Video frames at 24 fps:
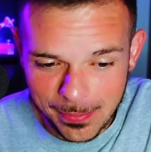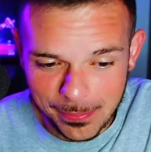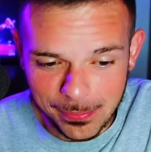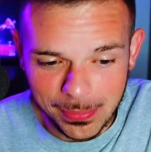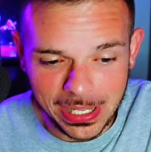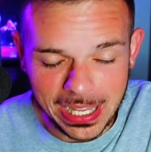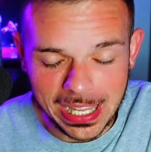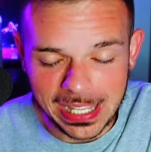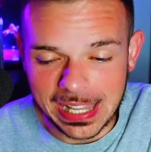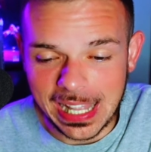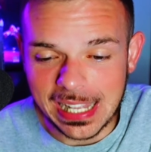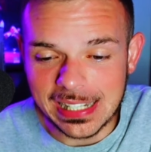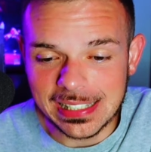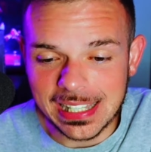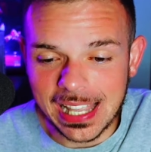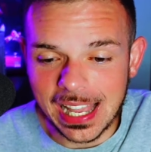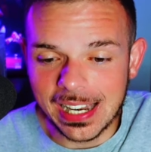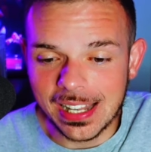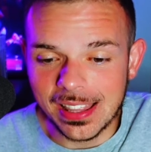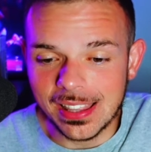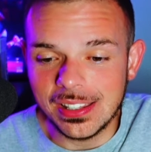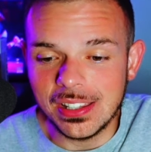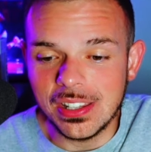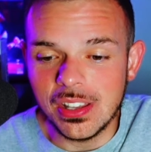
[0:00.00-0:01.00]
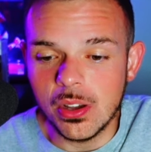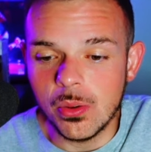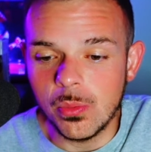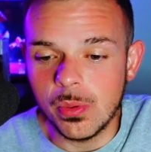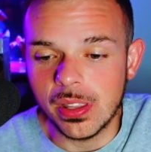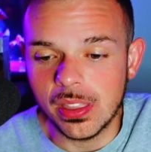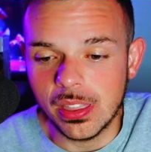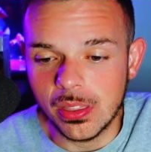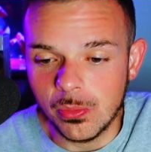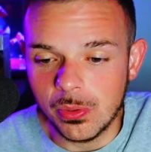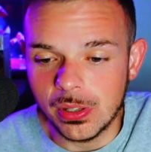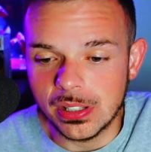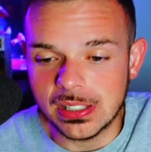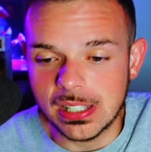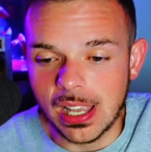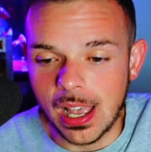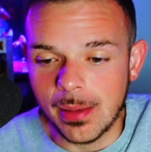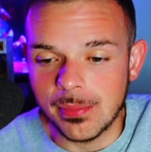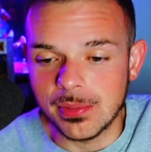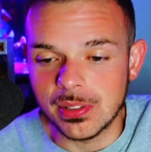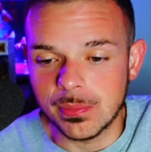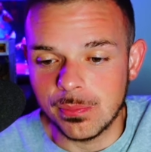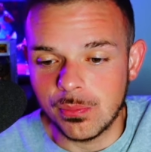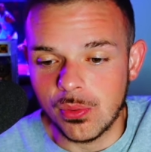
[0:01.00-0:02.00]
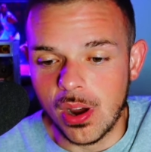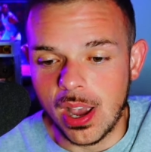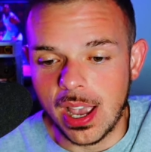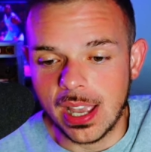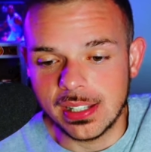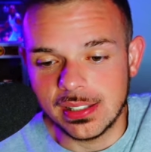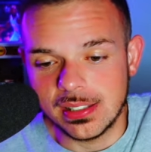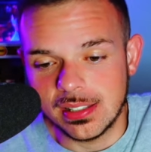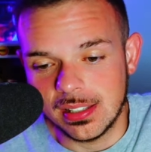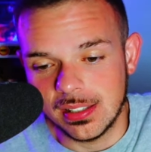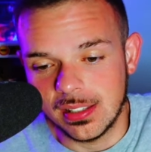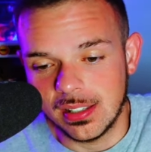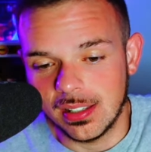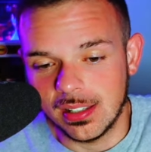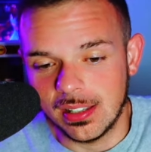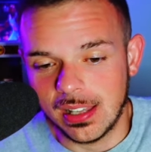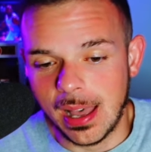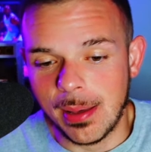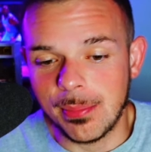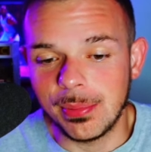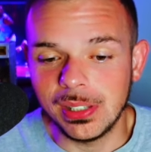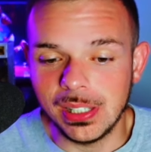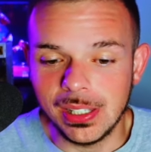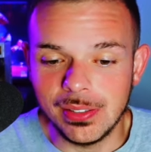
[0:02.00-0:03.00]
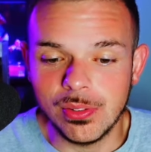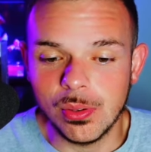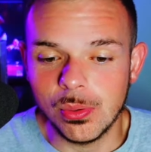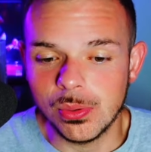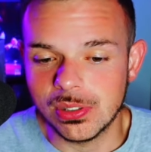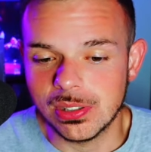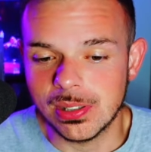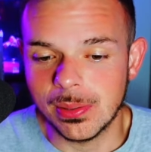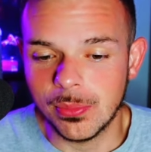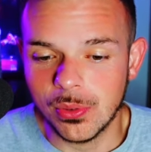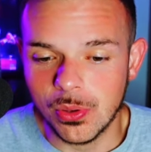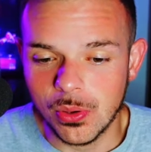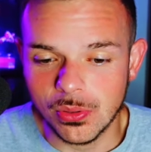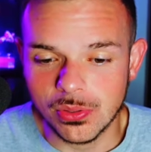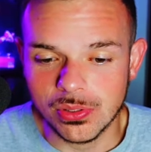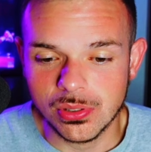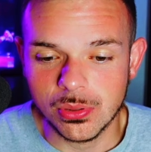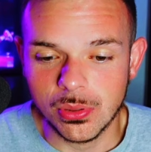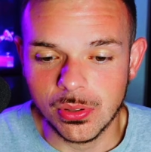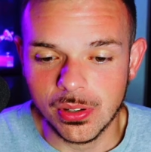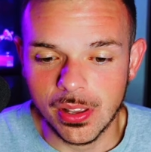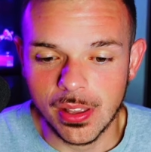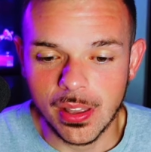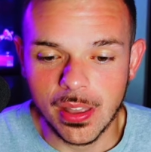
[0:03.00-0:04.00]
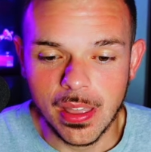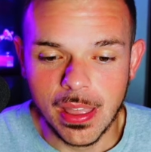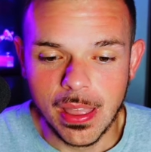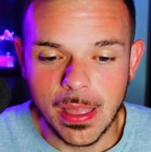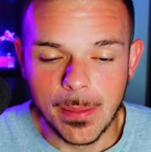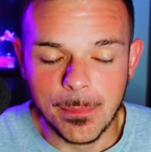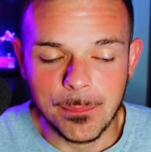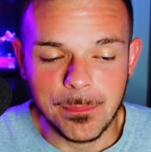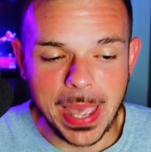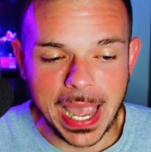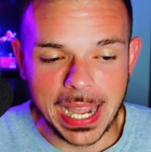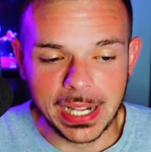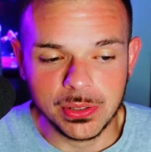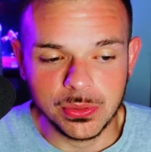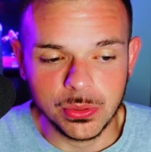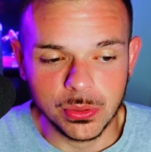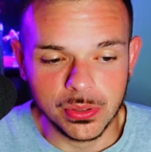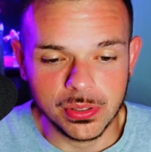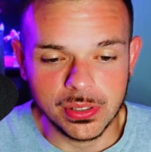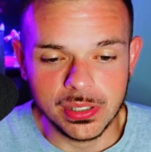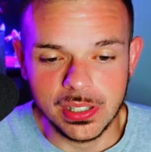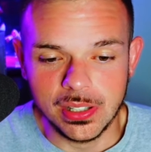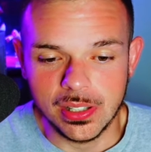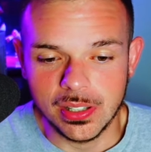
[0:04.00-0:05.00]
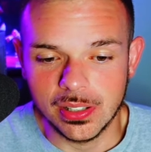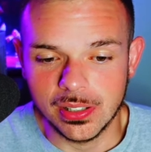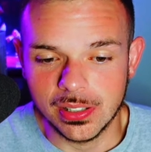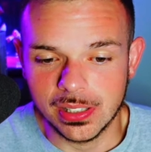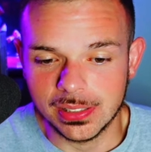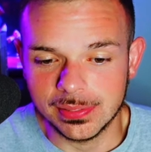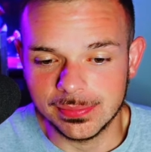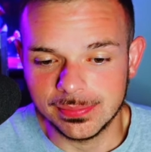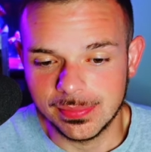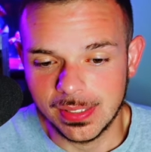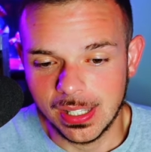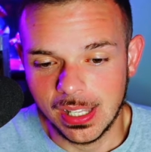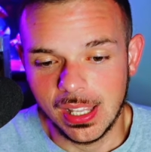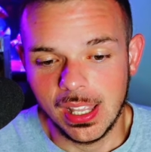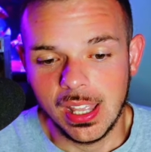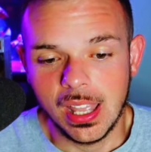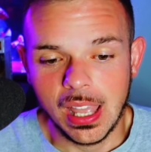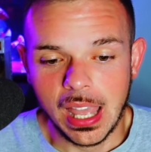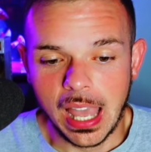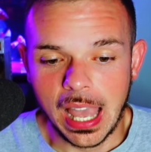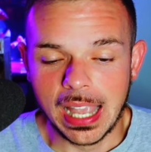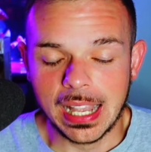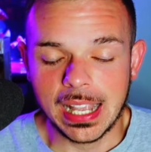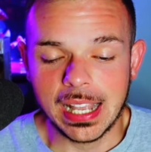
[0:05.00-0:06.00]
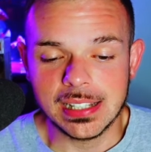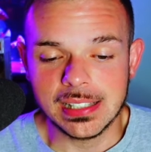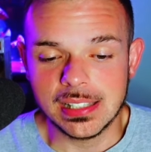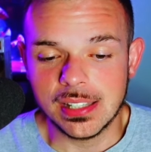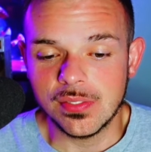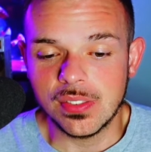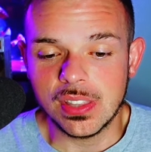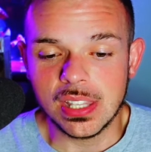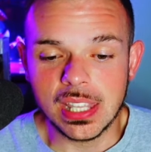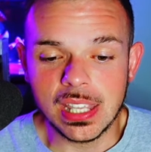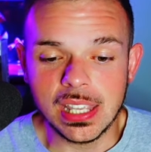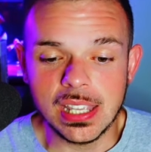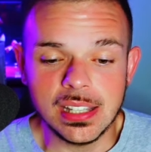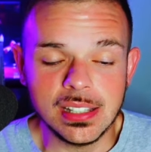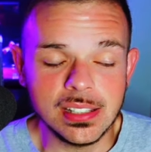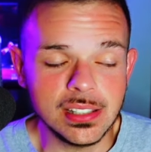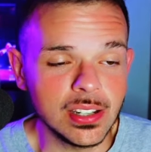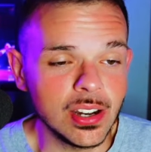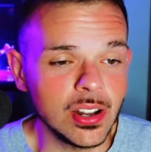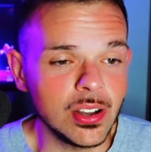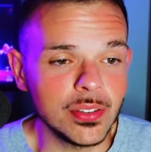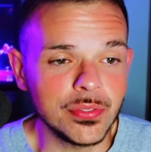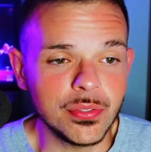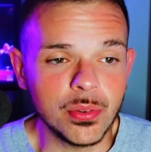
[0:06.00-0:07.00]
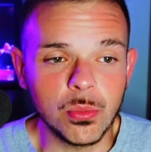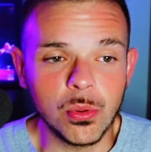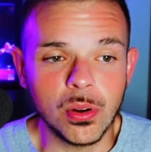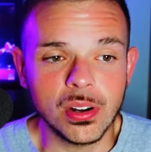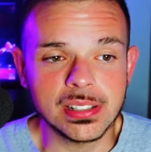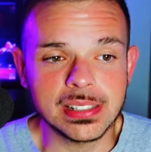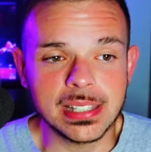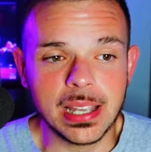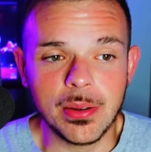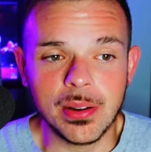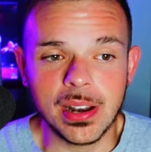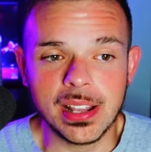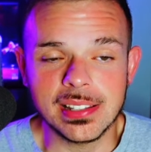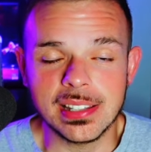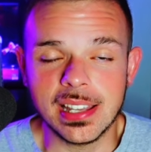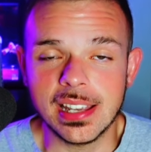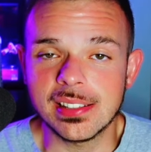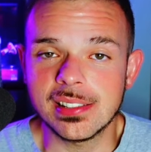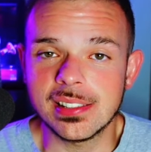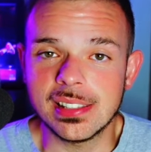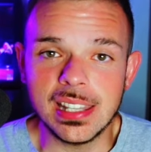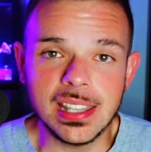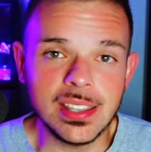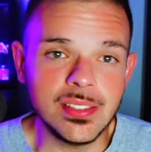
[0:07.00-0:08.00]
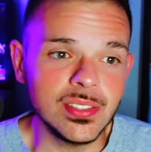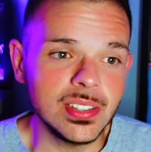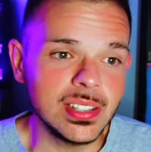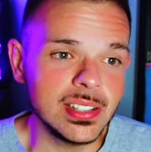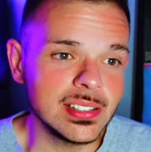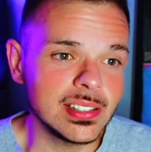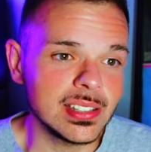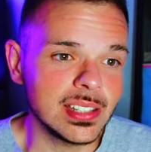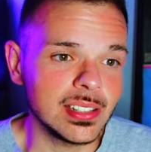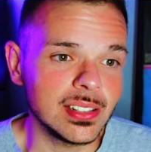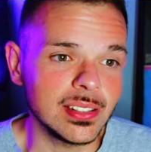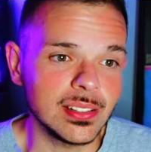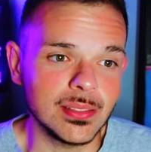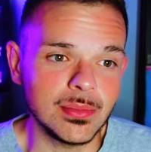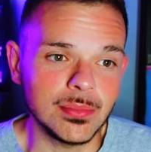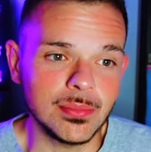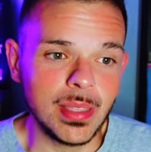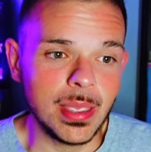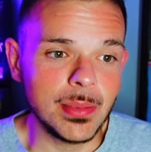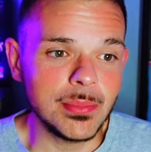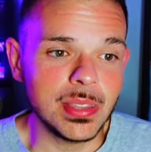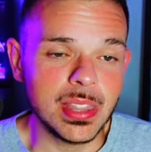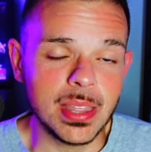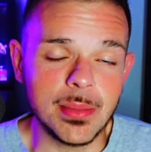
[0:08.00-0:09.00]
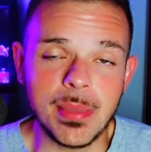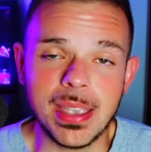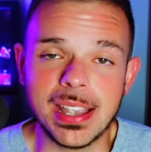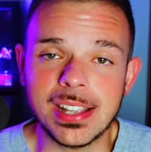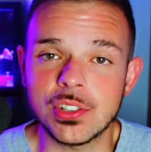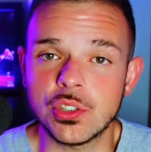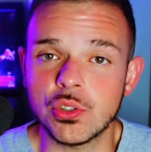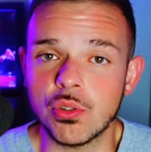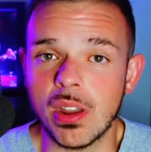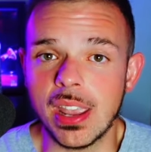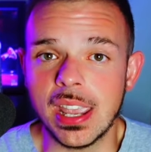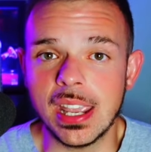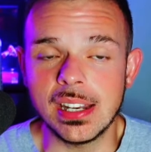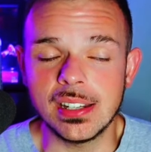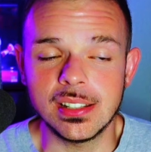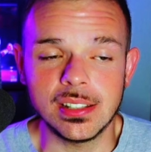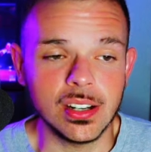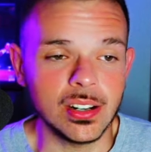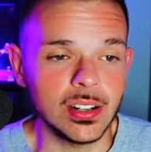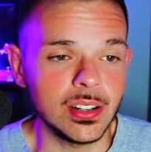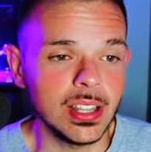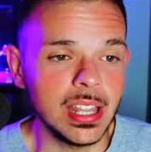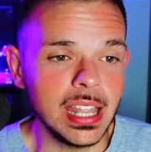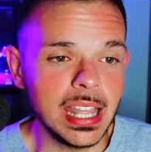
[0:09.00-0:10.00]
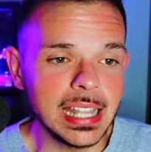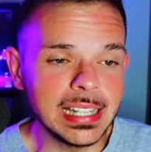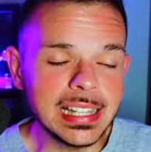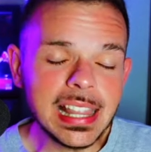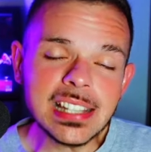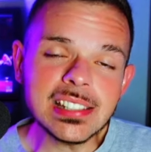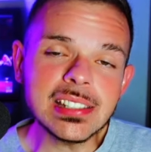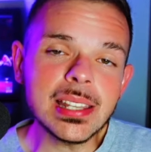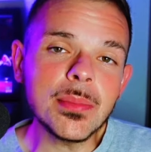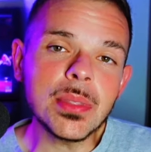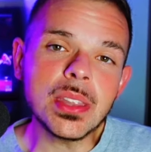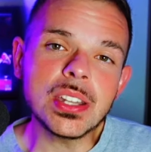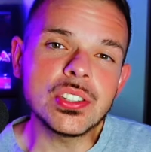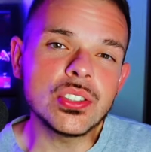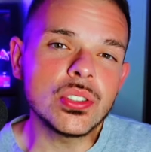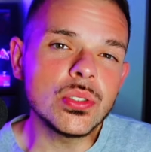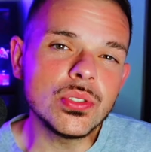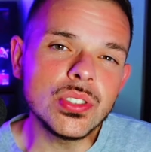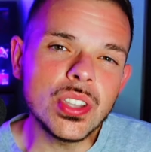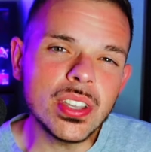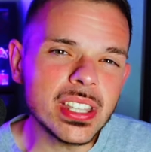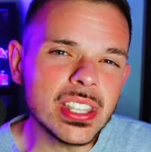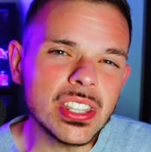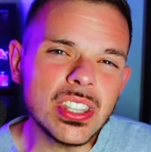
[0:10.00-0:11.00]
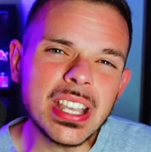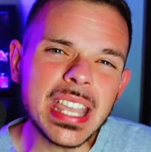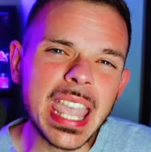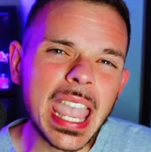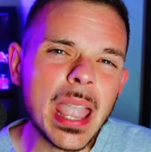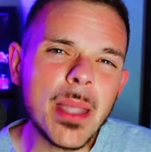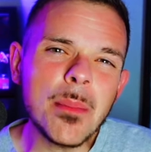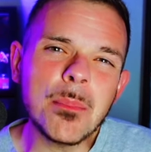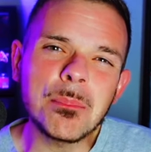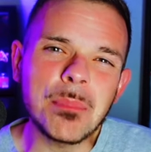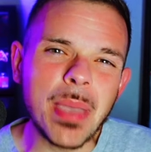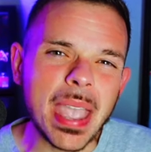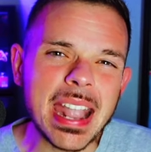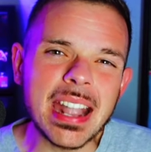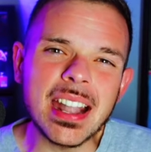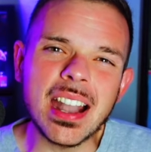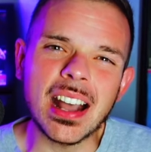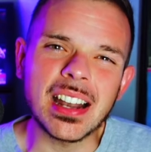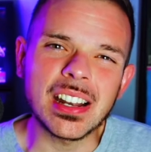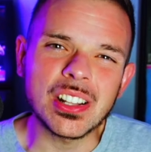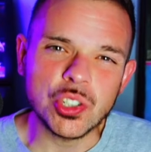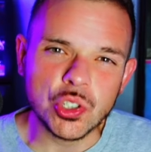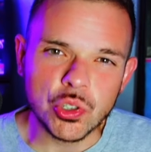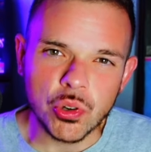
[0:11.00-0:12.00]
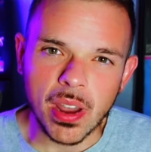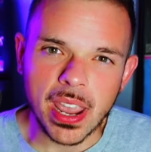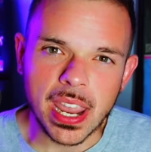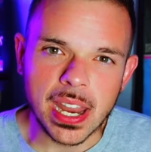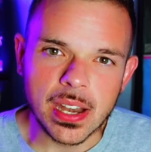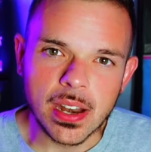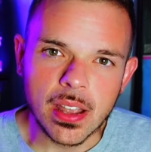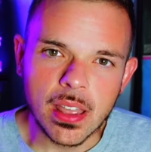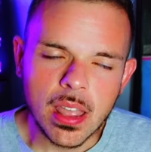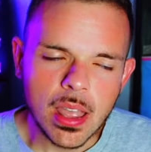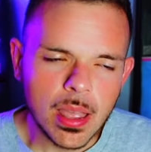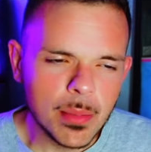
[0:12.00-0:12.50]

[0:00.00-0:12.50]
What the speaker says: But yeah, that's kind of the deal with Thomas Bryant. I believe it was some sort of backdoor deal. And I guess if the Heat, you know, if it works out with Isaiah Stevens and maybe they make a trade, you know, that's something too. You can't bank on a trade.